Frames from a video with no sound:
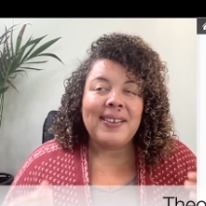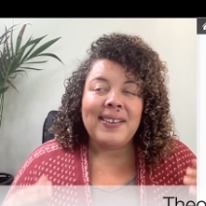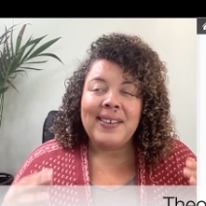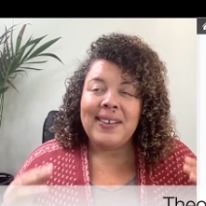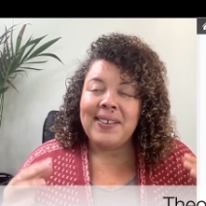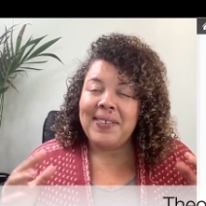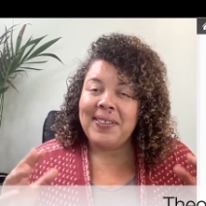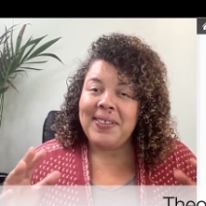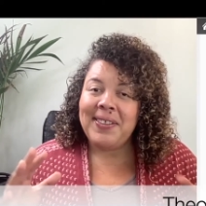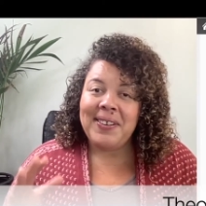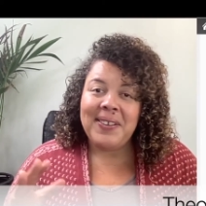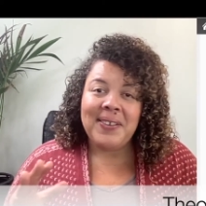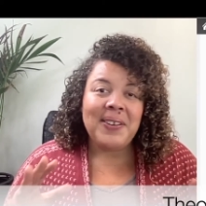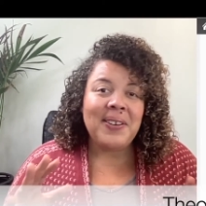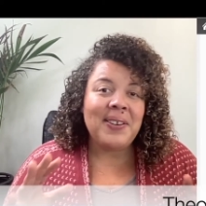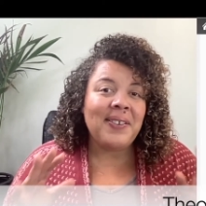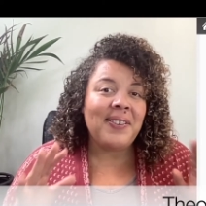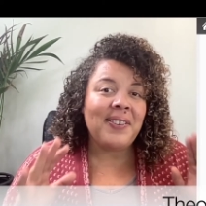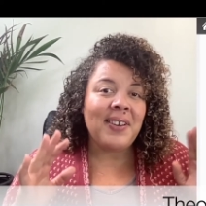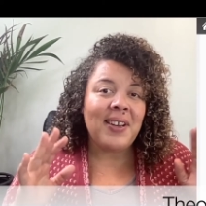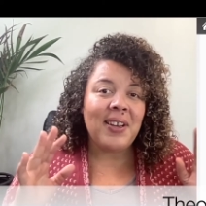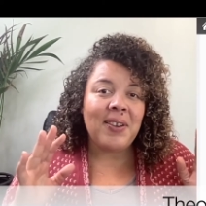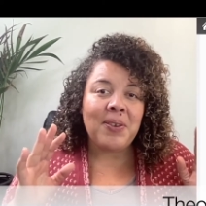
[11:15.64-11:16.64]
Now, theory
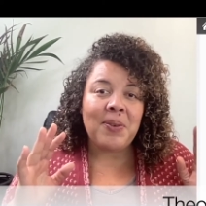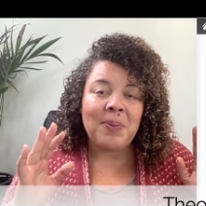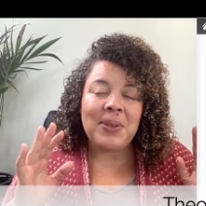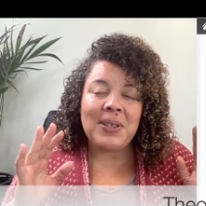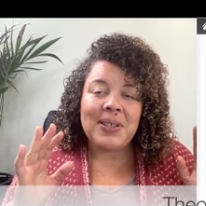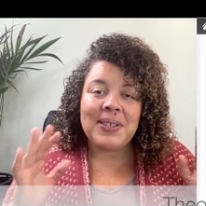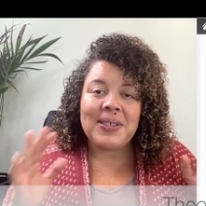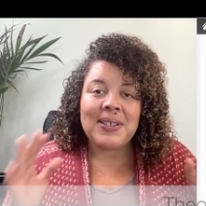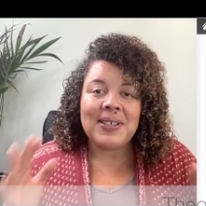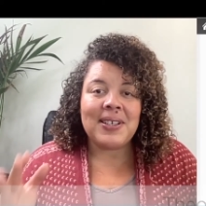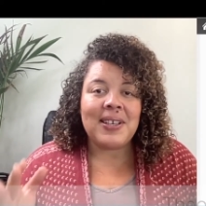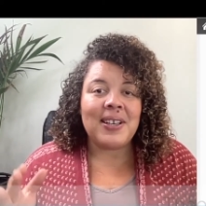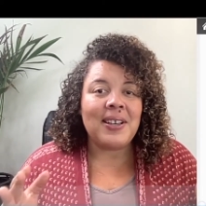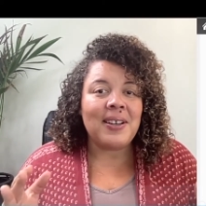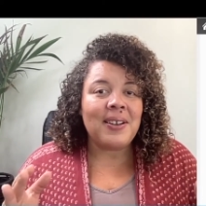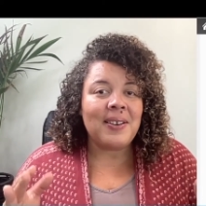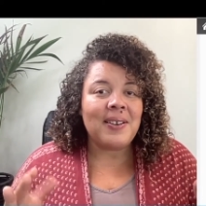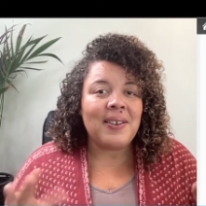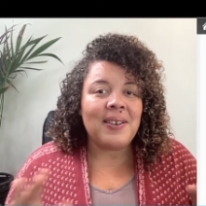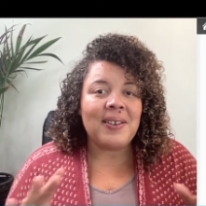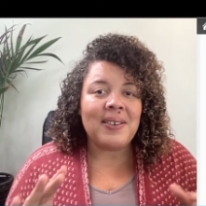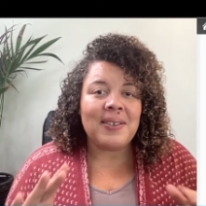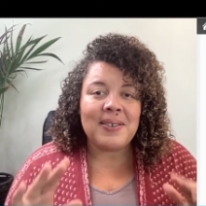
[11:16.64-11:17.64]
doesn't have to be
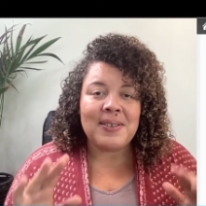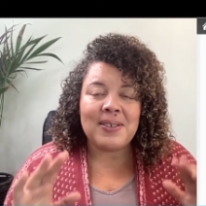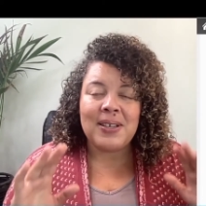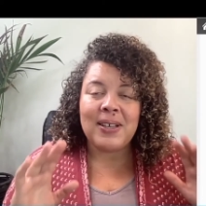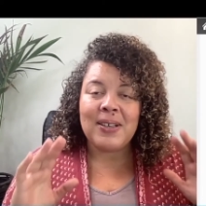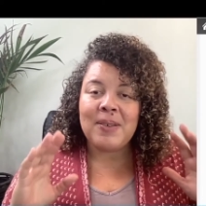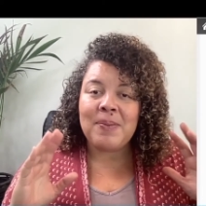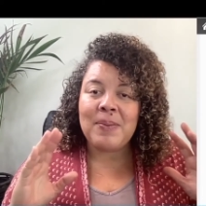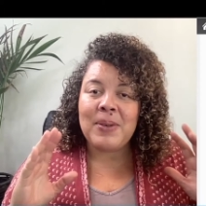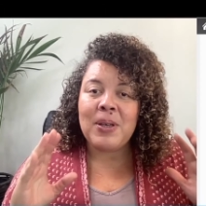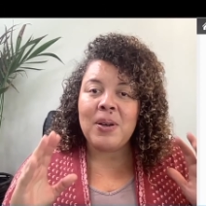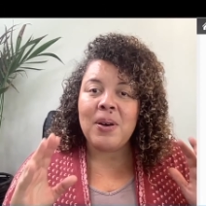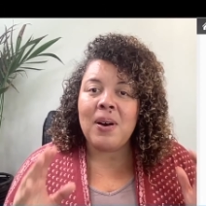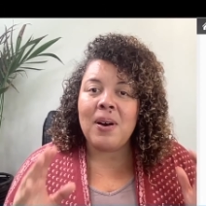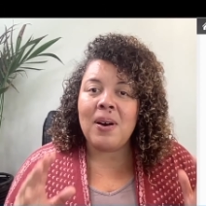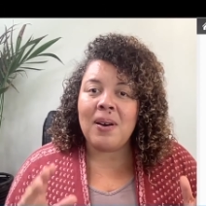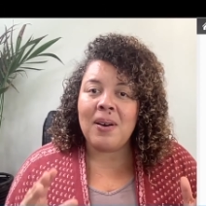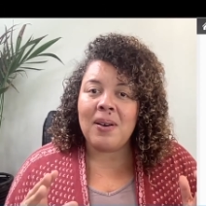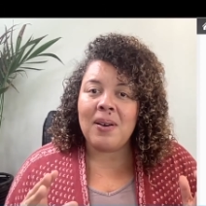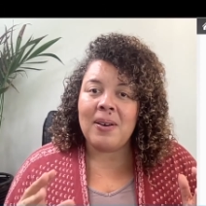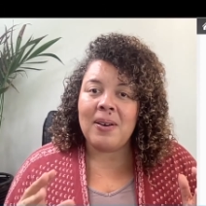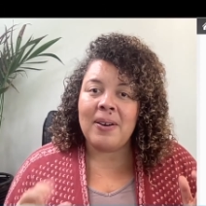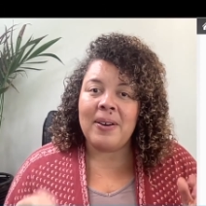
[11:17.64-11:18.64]
scary. It doesn't have to be
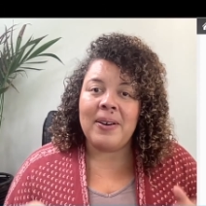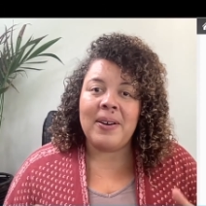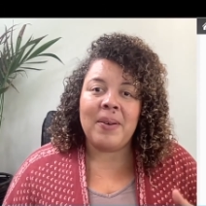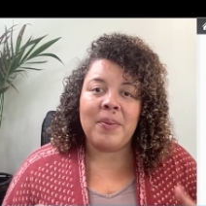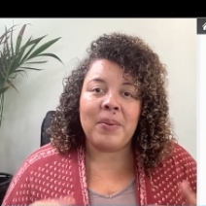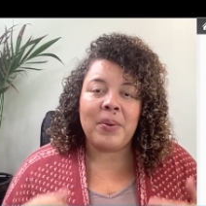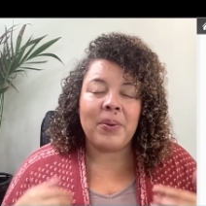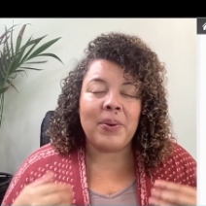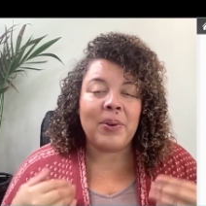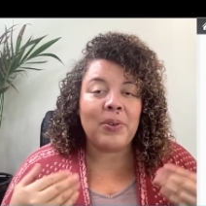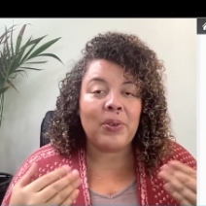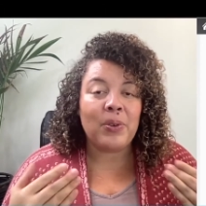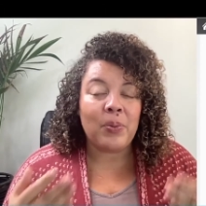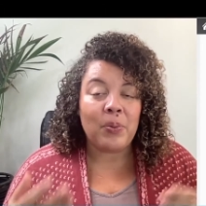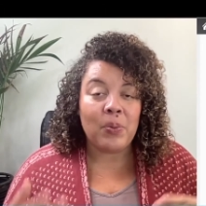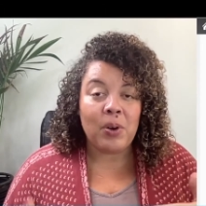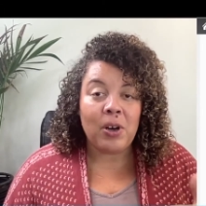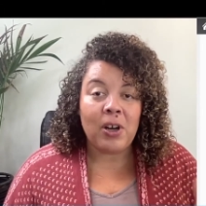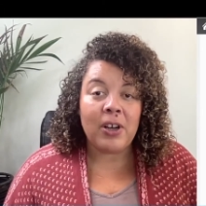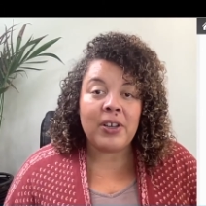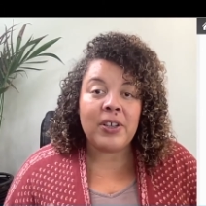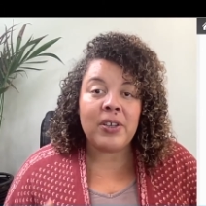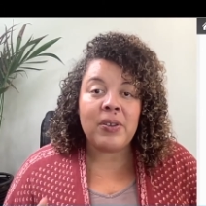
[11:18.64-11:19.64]
hard. I'm going to
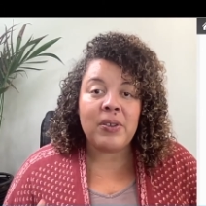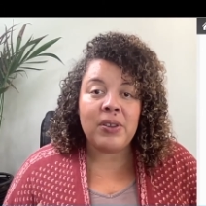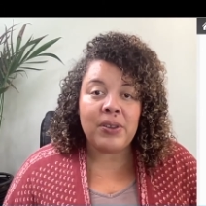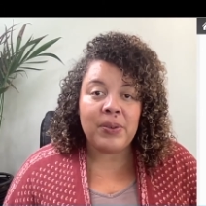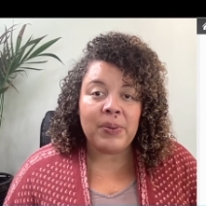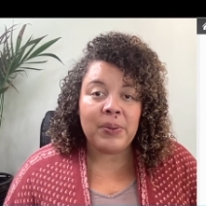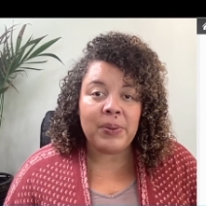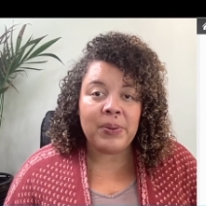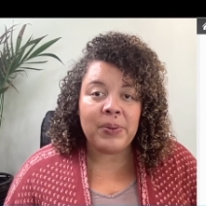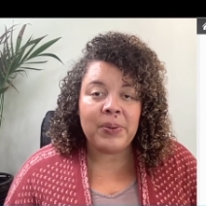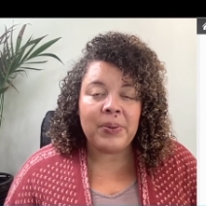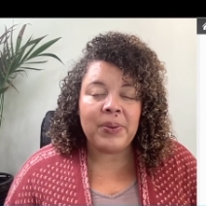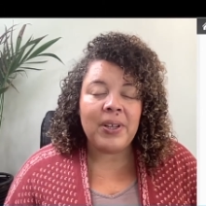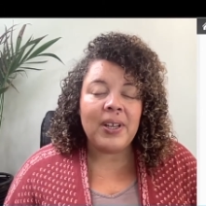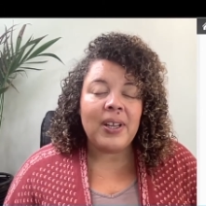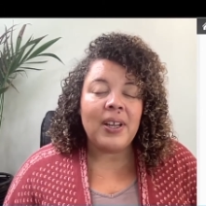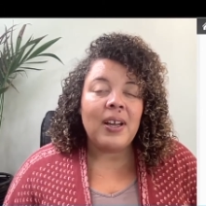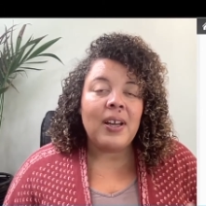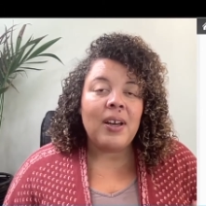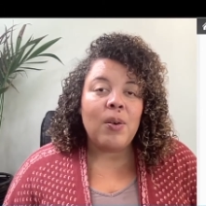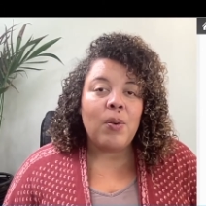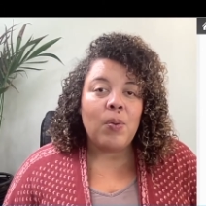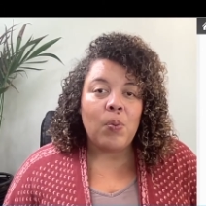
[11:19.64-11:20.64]
walk you through
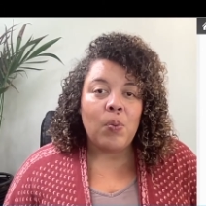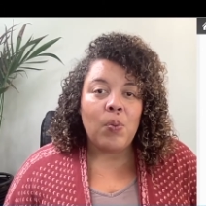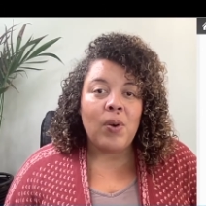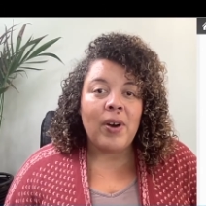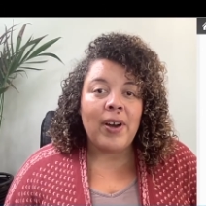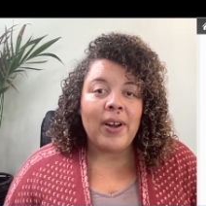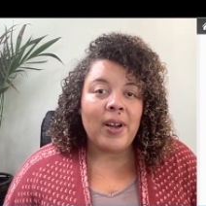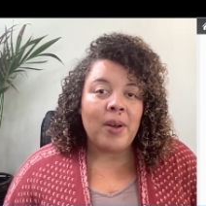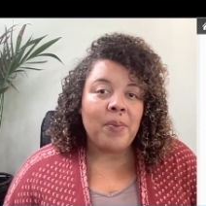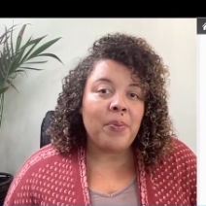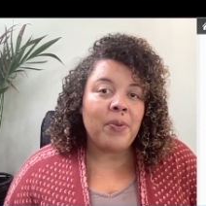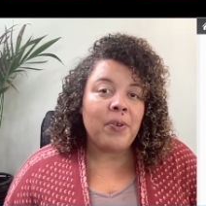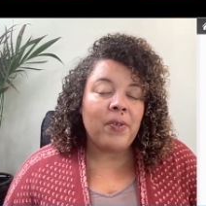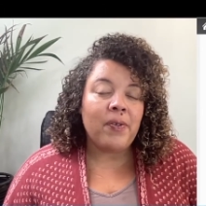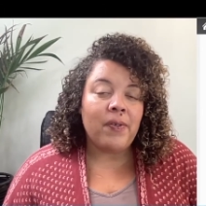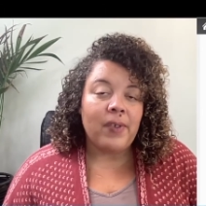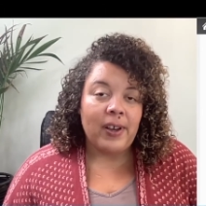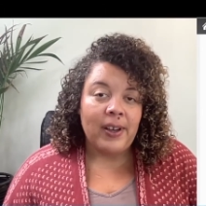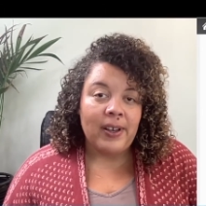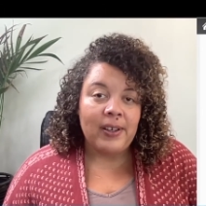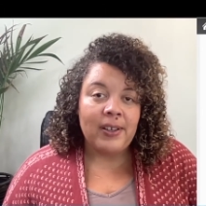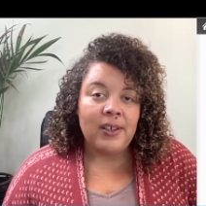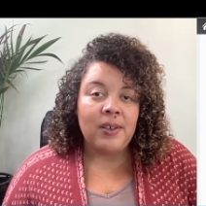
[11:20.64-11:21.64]
what I'm
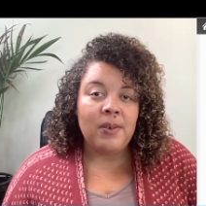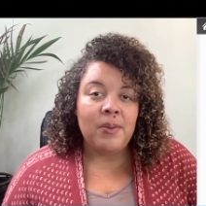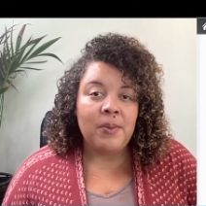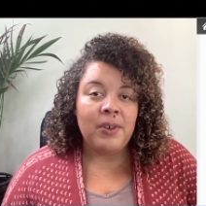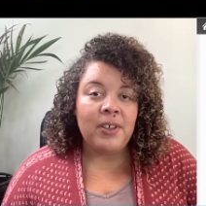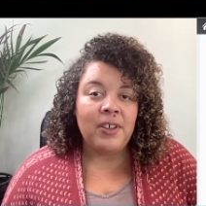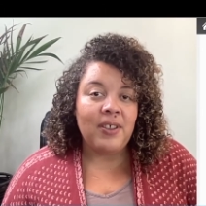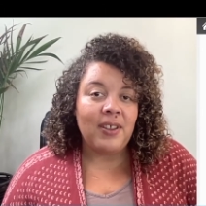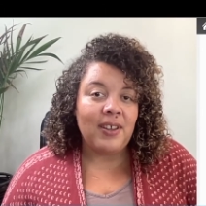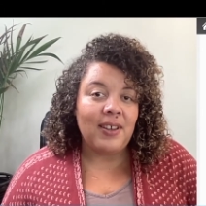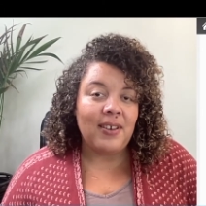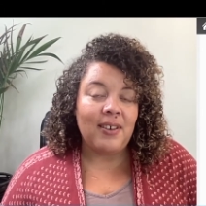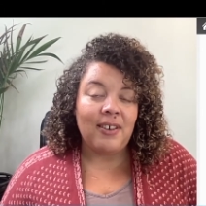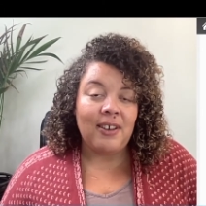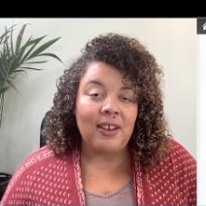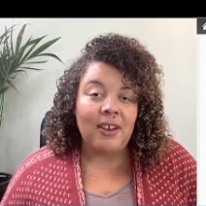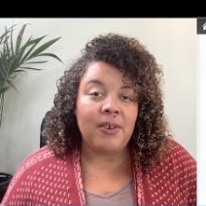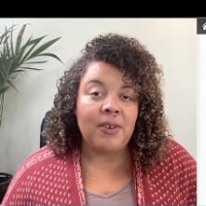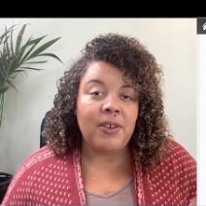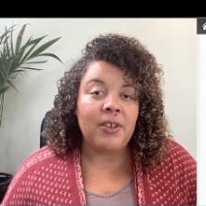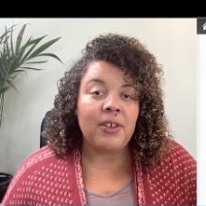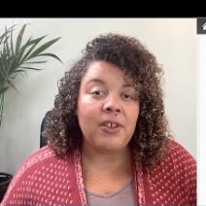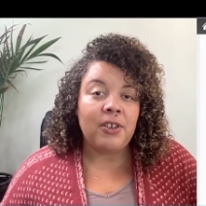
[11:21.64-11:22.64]
providing you with
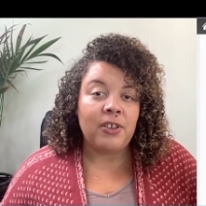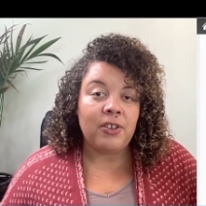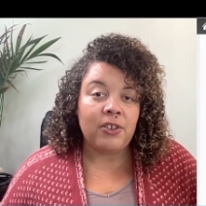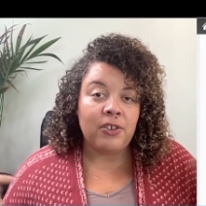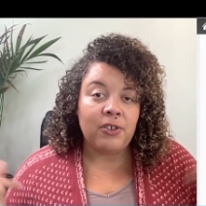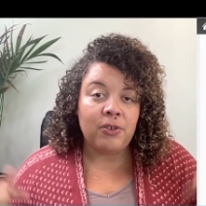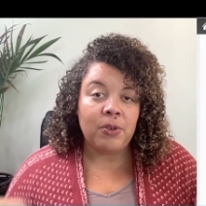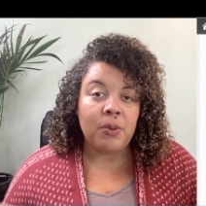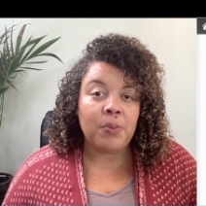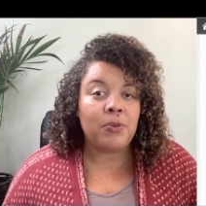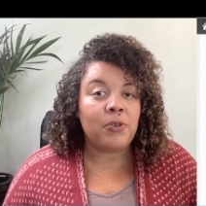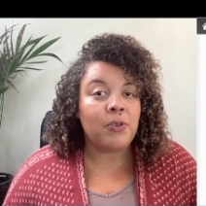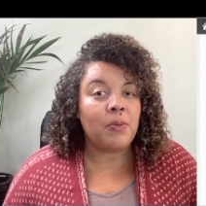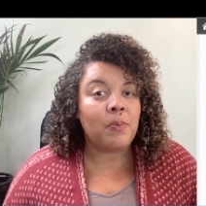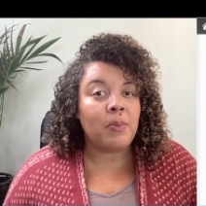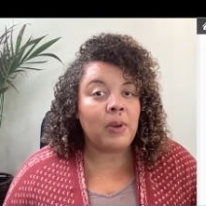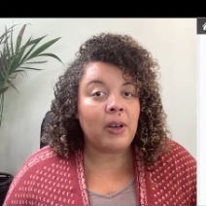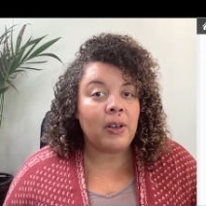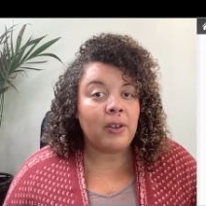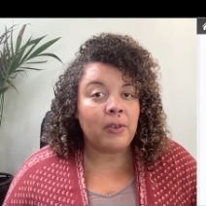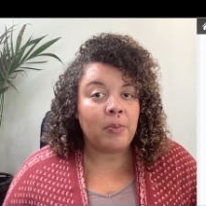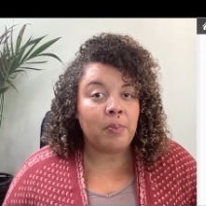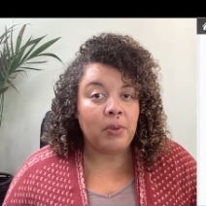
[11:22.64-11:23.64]
down in the description
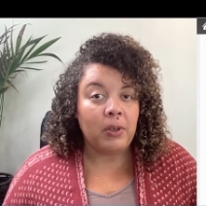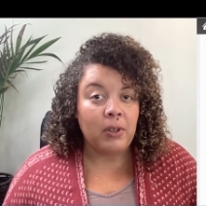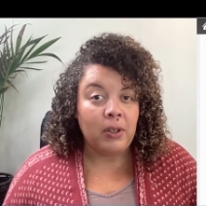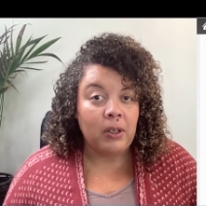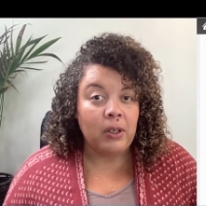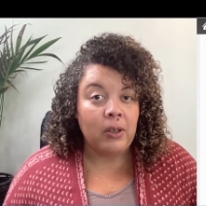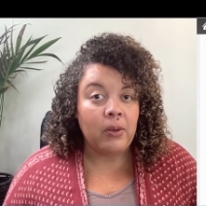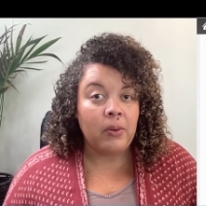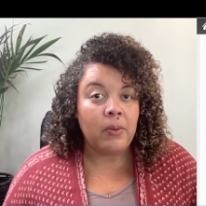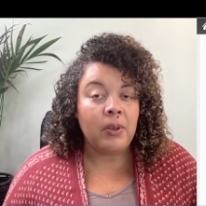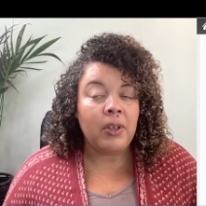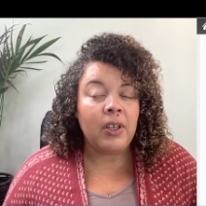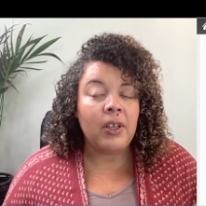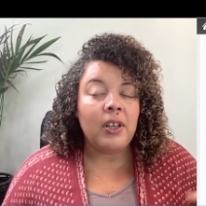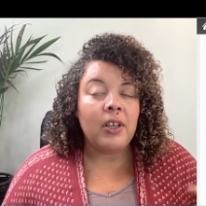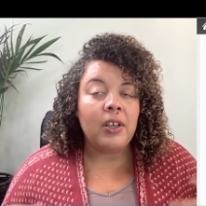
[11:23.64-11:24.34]
box below.